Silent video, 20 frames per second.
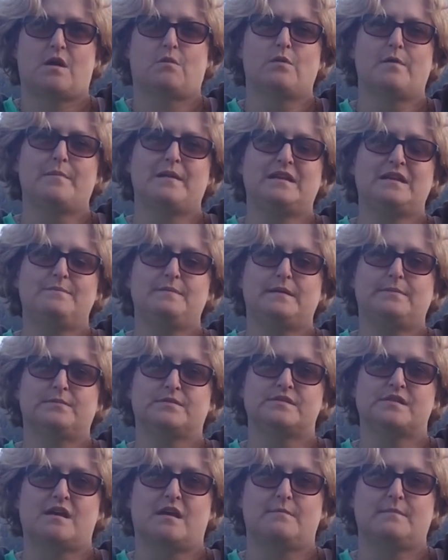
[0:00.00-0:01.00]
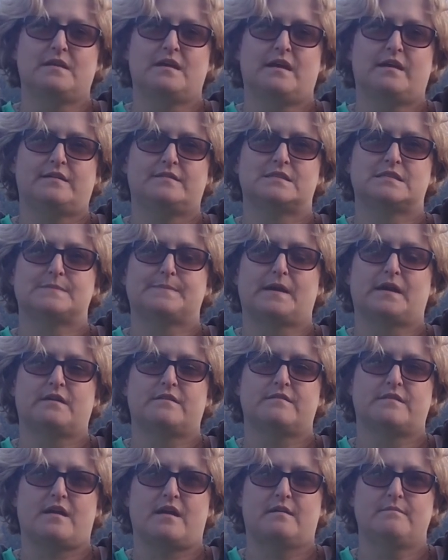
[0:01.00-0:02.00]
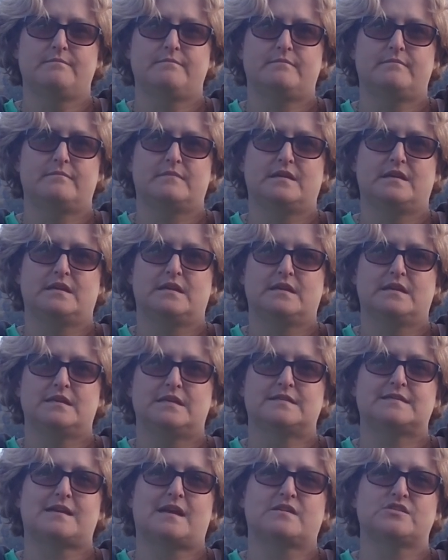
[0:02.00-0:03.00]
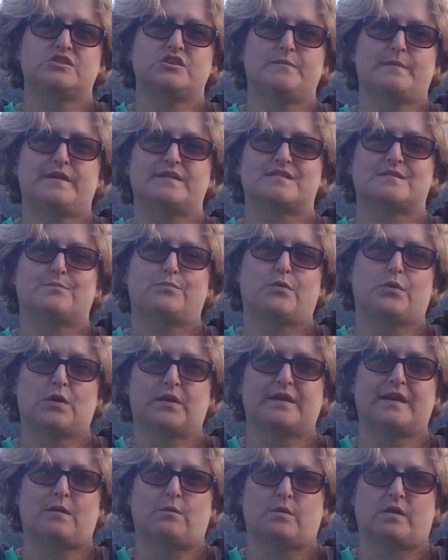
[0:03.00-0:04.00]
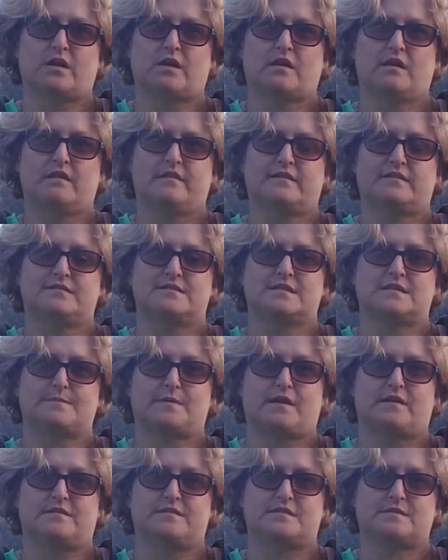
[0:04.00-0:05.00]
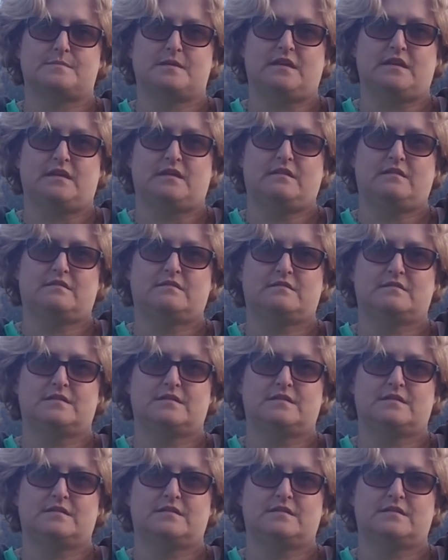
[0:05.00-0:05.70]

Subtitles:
And while many people tell me I inspire them, it's actually my support network that inspires me.